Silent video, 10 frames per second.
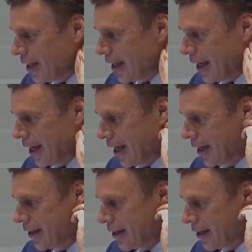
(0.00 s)

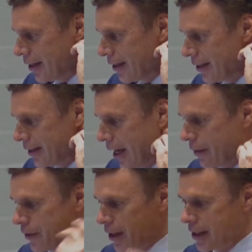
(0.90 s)
And
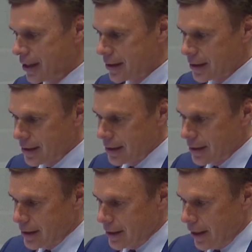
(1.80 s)
David
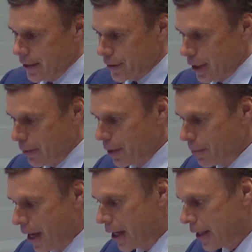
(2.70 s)
is coming
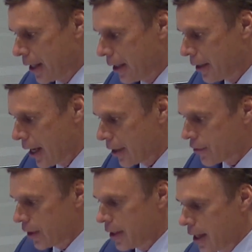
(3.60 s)
back in,
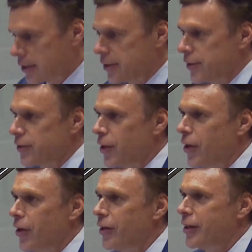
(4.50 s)
actually next to
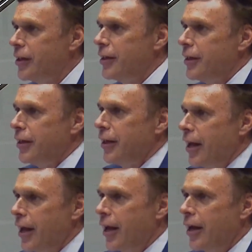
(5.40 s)
Saul,
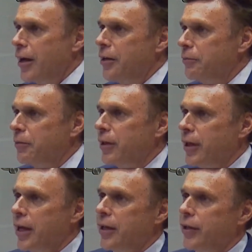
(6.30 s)
and the
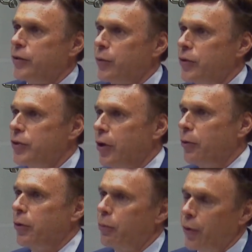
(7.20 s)
ladies were so
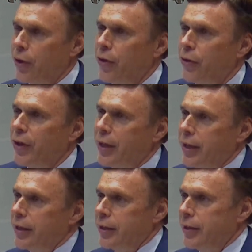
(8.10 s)
thrilled
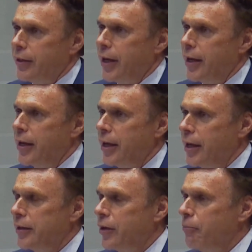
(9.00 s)
they
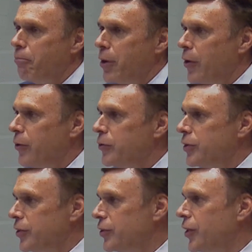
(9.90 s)
had composed
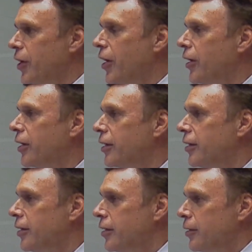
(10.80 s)
a song
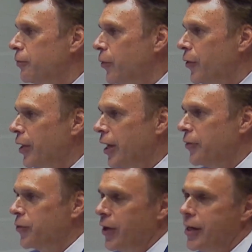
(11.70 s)
for the
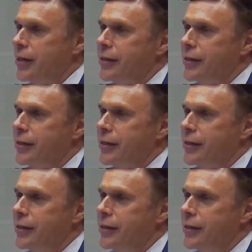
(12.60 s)
entry,